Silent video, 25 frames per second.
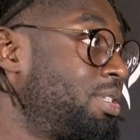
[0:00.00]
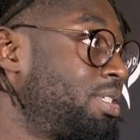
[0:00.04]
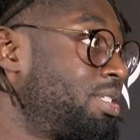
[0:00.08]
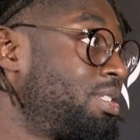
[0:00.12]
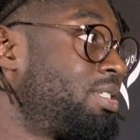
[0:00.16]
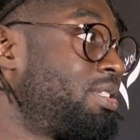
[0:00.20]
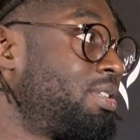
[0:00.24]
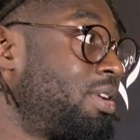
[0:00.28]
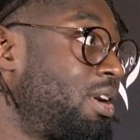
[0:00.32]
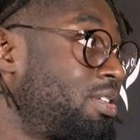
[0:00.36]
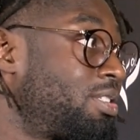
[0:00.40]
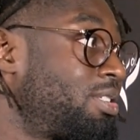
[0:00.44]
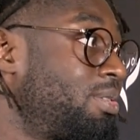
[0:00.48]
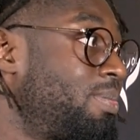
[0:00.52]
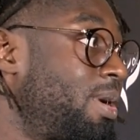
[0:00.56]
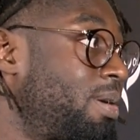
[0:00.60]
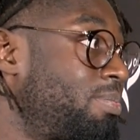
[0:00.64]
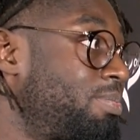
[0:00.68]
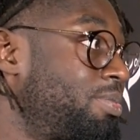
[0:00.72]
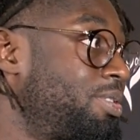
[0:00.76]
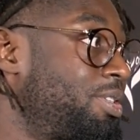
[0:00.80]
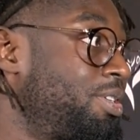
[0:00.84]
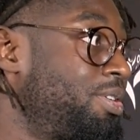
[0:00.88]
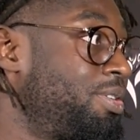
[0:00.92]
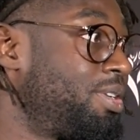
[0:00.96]
It's an awesome
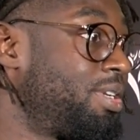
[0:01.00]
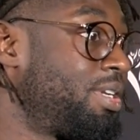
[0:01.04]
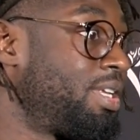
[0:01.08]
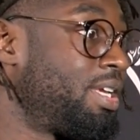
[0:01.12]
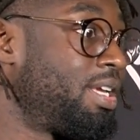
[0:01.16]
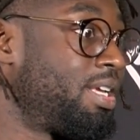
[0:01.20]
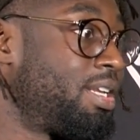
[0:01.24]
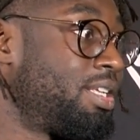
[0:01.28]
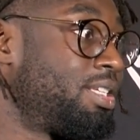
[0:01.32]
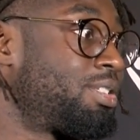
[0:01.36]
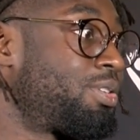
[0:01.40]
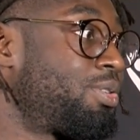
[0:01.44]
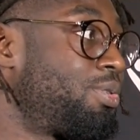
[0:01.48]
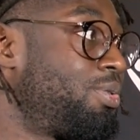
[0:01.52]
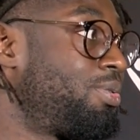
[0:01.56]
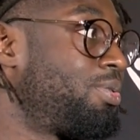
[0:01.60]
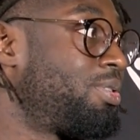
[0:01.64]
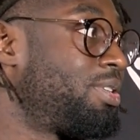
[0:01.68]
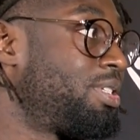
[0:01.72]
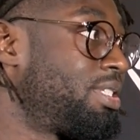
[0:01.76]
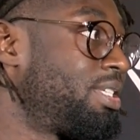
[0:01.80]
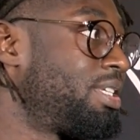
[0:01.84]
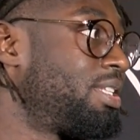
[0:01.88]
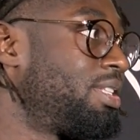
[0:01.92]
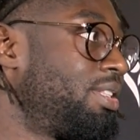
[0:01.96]
opportunity, and it's cool
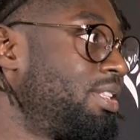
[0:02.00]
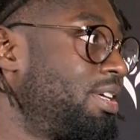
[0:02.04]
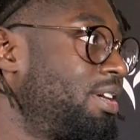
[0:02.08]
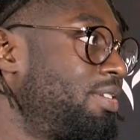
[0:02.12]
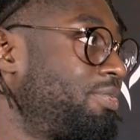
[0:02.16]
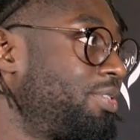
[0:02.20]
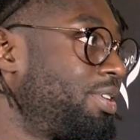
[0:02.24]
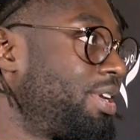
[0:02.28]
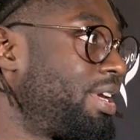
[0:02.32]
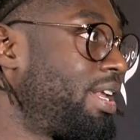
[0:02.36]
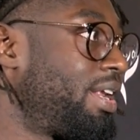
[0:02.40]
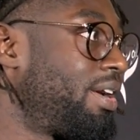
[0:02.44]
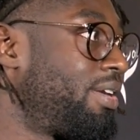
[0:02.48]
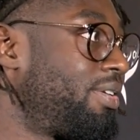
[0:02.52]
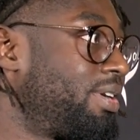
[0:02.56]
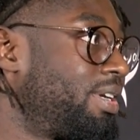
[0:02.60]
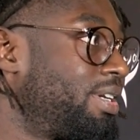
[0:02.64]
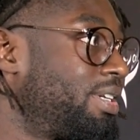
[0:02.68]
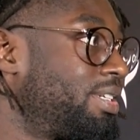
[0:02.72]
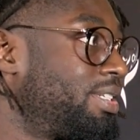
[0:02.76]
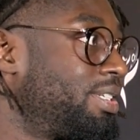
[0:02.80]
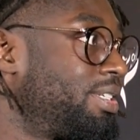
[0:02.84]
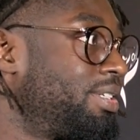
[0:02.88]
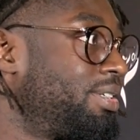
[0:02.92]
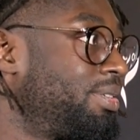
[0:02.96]
to see the love we get out
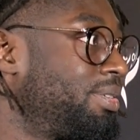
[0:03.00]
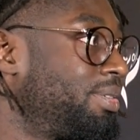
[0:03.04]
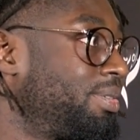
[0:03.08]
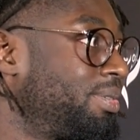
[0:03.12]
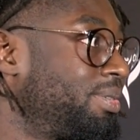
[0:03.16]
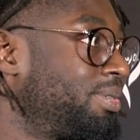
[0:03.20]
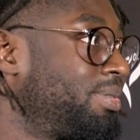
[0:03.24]
here, too.